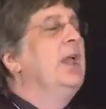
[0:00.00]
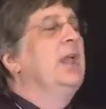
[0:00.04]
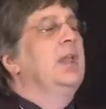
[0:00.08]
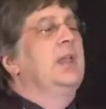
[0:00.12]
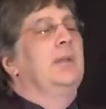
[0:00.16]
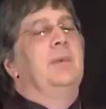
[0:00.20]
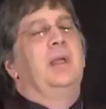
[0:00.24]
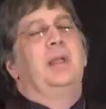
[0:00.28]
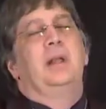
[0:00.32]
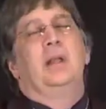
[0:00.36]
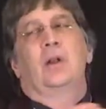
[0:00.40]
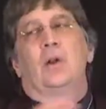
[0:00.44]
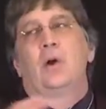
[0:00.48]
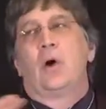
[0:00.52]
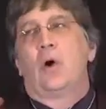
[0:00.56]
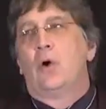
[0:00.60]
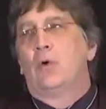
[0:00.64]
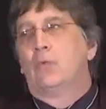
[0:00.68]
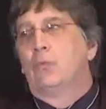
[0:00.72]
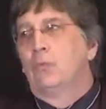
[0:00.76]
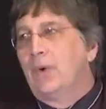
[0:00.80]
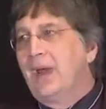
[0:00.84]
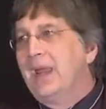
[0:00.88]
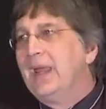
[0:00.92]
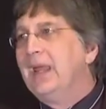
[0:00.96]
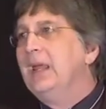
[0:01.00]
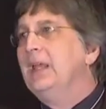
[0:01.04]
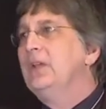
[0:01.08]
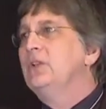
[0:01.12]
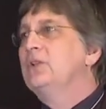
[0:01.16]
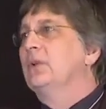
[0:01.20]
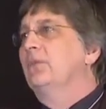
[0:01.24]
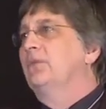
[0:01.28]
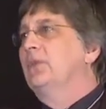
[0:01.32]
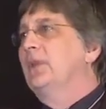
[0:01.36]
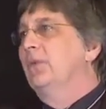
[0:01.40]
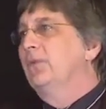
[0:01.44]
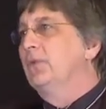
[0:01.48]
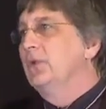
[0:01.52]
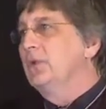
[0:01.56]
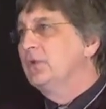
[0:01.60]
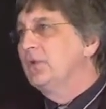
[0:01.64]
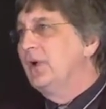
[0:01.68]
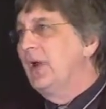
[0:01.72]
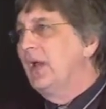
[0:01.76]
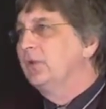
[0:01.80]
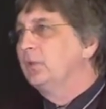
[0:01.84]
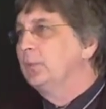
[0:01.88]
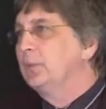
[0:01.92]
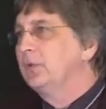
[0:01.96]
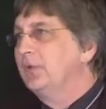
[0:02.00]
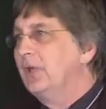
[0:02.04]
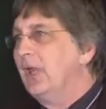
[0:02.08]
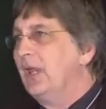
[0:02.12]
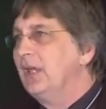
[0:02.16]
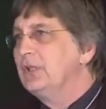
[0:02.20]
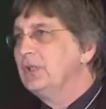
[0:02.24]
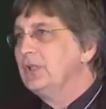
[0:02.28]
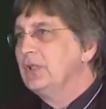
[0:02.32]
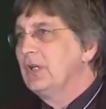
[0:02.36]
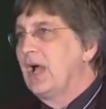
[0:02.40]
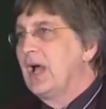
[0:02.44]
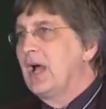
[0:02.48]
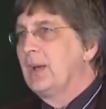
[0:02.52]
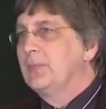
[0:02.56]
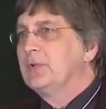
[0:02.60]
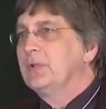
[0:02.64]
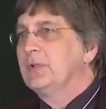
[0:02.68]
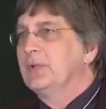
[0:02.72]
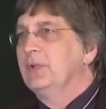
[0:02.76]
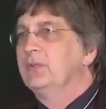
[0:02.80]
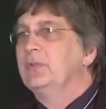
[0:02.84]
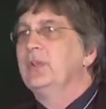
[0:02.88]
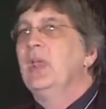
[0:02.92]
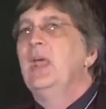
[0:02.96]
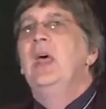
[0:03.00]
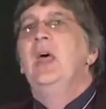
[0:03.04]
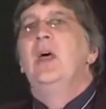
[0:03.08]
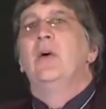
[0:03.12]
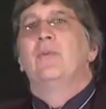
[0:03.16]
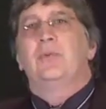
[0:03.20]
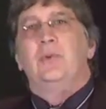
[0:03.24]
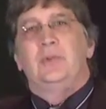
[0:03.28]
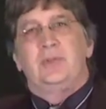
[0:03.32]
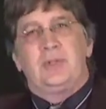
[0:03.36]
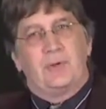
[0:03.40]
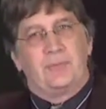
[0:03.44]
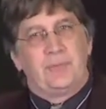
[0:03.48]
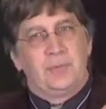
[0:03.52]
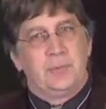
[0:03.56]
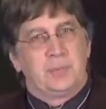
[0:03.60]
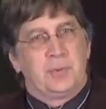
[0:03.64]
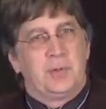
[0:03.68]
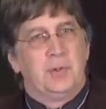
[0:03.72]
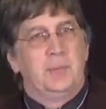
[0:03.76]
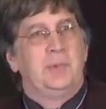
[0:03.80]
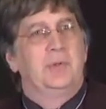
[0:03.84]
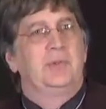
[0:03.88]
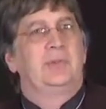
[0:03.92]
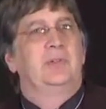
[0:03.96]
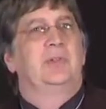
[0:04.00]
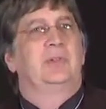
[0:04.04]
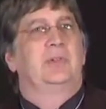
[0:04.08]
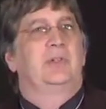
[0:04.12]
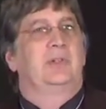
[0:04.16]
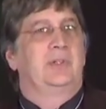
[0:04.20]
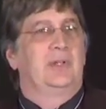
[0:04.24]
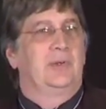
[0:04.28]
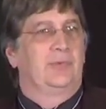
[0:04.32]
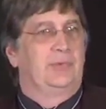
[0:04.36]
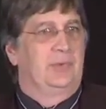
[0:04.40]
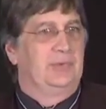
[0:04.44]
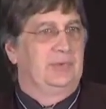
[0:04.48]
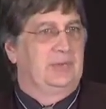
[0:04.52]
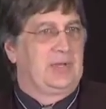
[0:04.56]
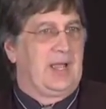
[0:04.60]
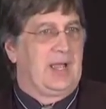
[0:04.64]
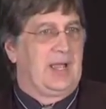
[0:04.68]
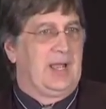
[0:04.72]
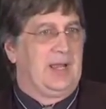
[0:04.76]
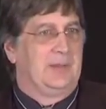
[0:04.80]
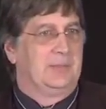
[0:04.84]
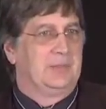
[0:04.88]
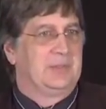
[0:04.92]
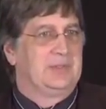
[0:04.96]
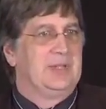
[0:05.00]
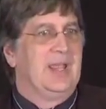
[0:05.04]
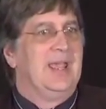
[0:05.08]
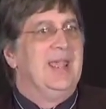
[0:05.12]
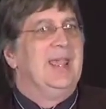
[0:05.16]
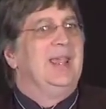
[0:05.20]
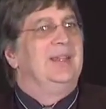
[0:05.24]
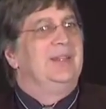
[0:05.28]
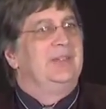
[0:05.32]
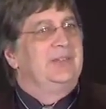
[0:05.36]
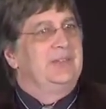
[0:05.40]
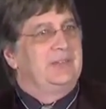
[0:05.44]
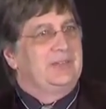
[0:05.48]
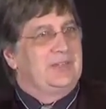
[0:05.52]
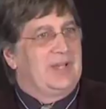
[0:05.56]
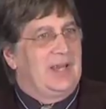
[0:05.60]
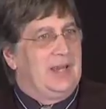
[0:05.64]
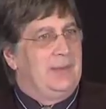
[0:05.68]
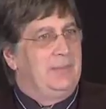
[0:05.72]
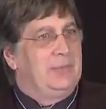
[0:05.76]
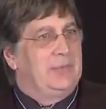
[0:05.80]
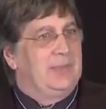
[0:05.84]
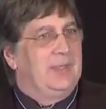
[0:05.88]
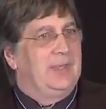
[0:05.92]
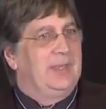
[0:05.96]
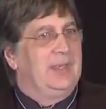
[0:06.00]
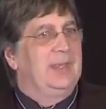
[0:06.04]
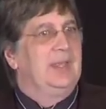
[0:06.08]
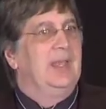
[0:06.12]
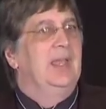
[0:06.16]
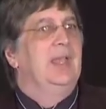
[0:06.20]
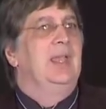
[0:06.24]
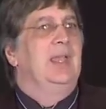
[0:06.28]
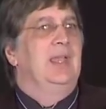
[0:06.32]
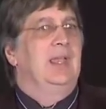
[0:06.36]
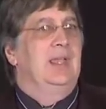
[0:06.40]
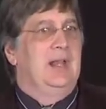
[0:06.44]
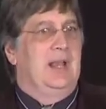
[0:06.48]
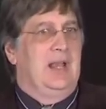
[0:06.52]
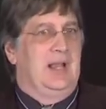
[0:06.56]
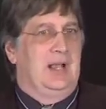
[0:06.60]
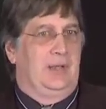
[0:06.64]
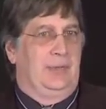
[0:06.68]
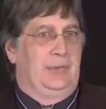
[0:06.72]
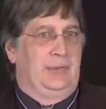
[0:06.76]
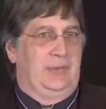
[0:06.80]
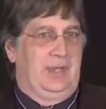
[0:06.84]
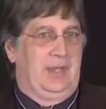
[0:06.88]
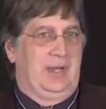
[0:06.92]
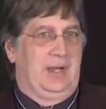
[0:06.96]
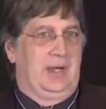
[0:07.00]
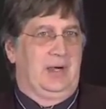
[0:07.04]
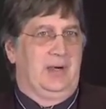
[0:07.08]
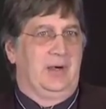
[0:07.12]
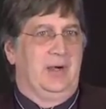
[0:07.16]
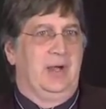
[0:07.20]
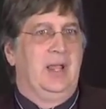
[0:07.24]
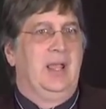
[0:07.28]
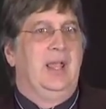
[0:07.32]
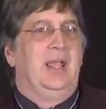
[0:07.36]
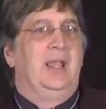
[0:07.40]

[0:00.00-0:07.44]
You may need a whole range of different transportation options for different purposes at different times. Same thing in healthcare.